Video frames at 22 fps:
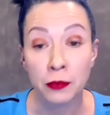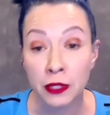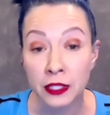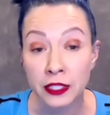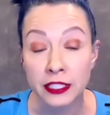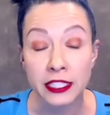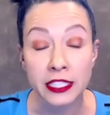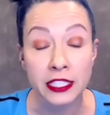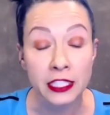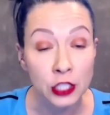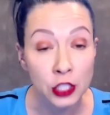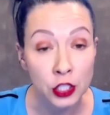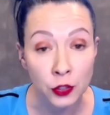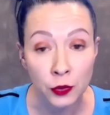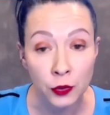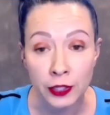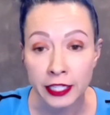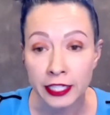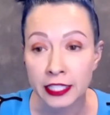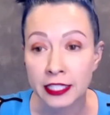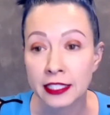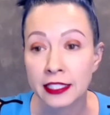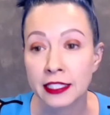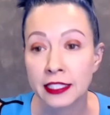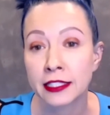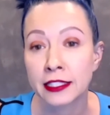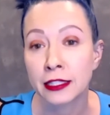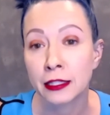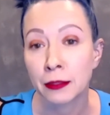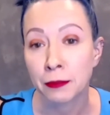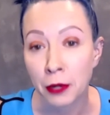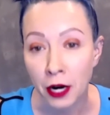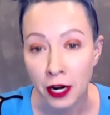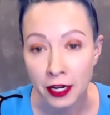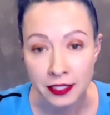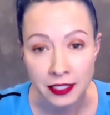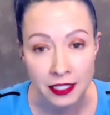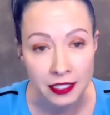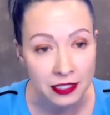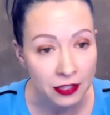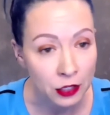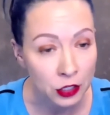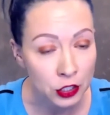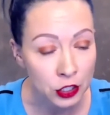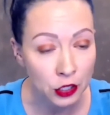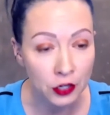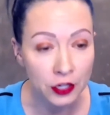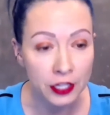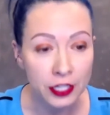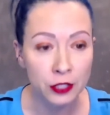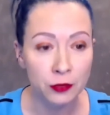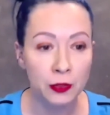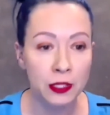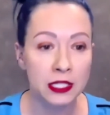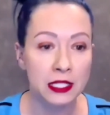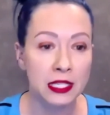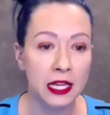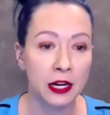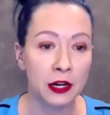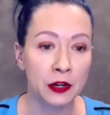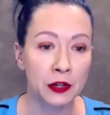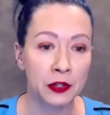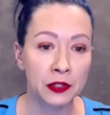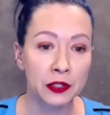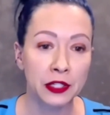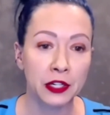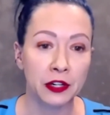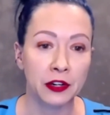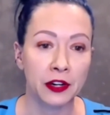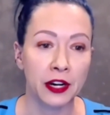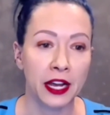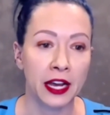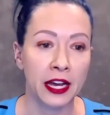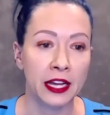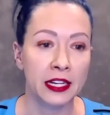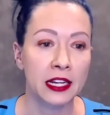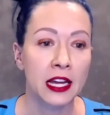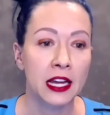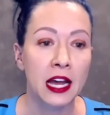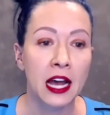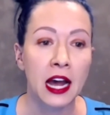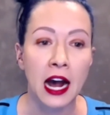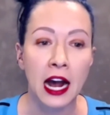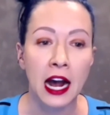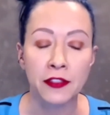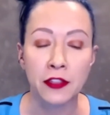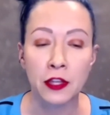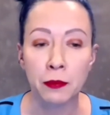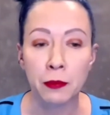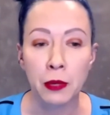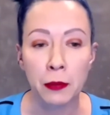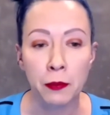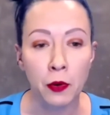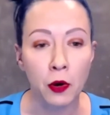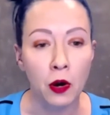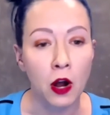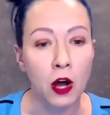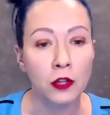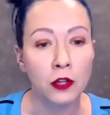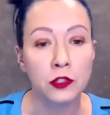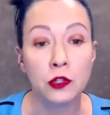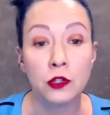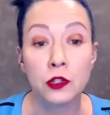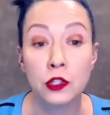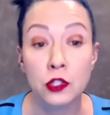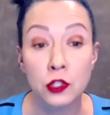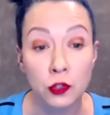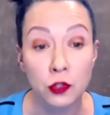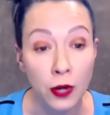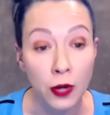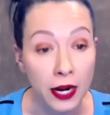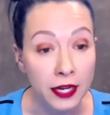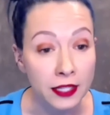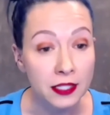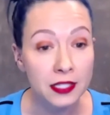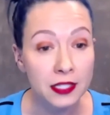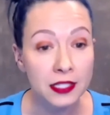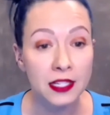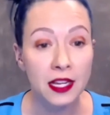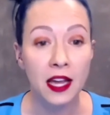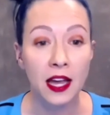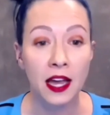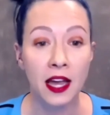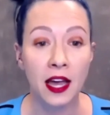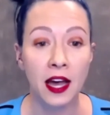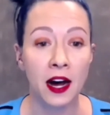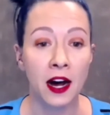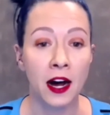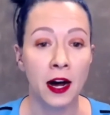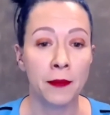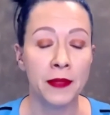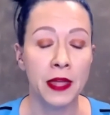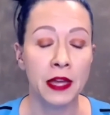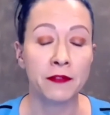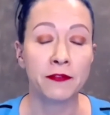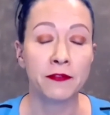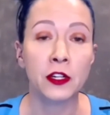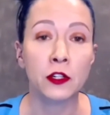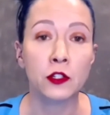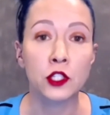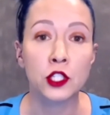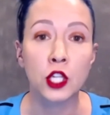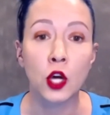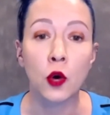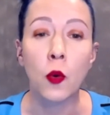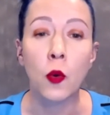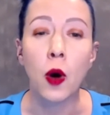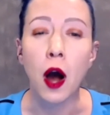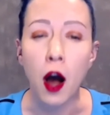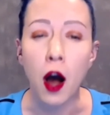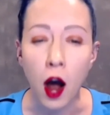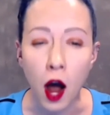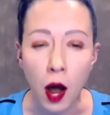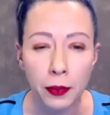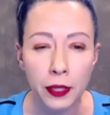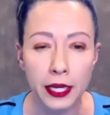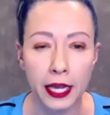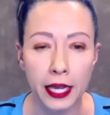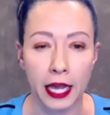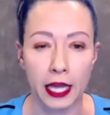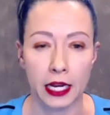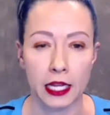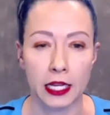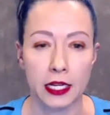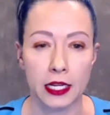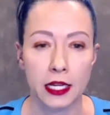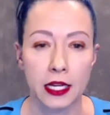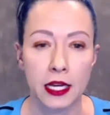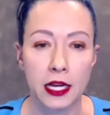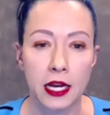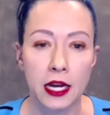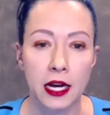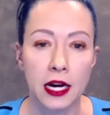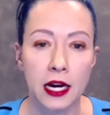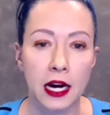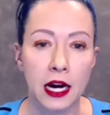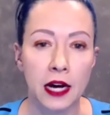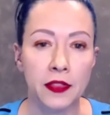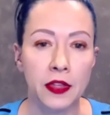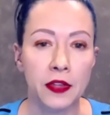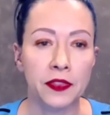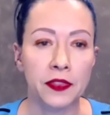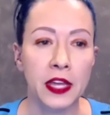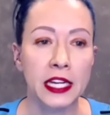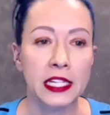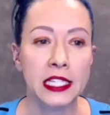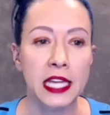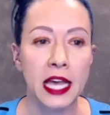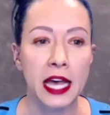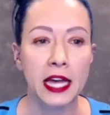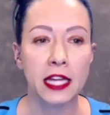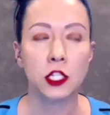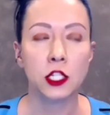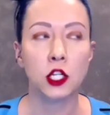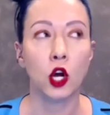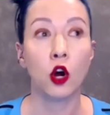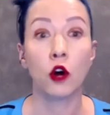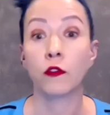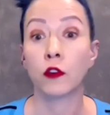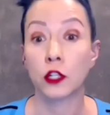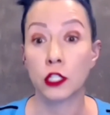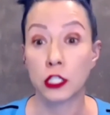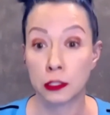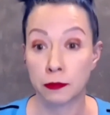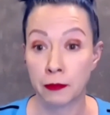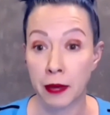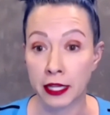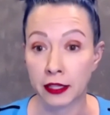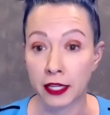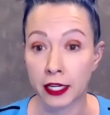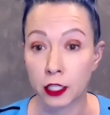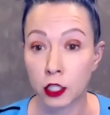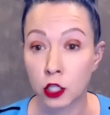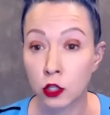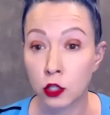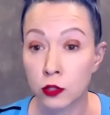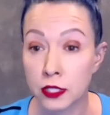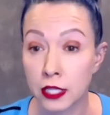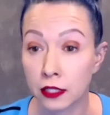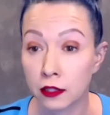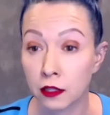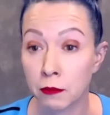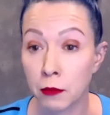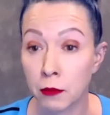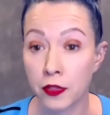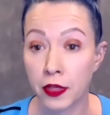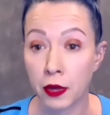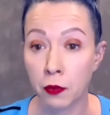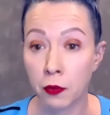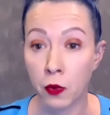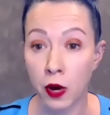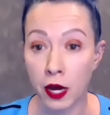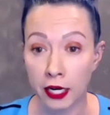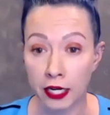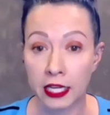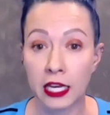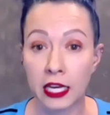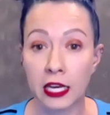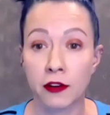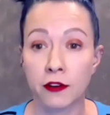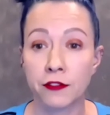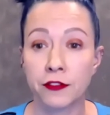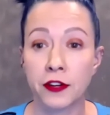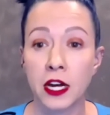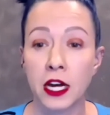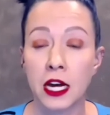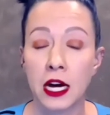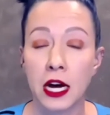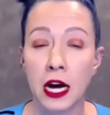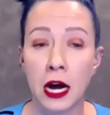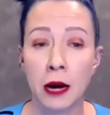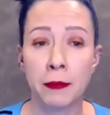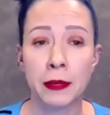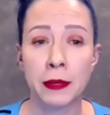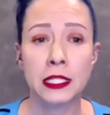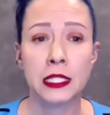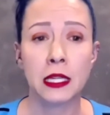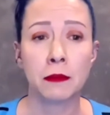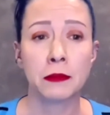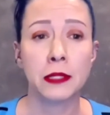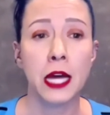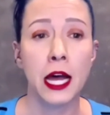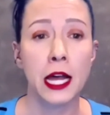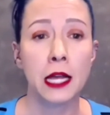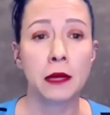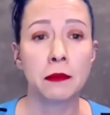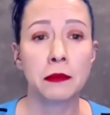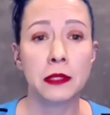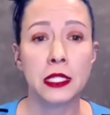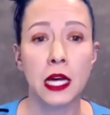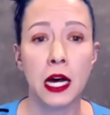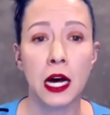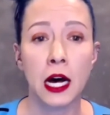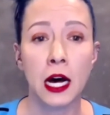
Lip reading: really enjoying the process and the journey, as we said earlier. And I think people are also stressed and feel so obligated that they tend to overspend, like you said, Lamar. They want to give, but sometimes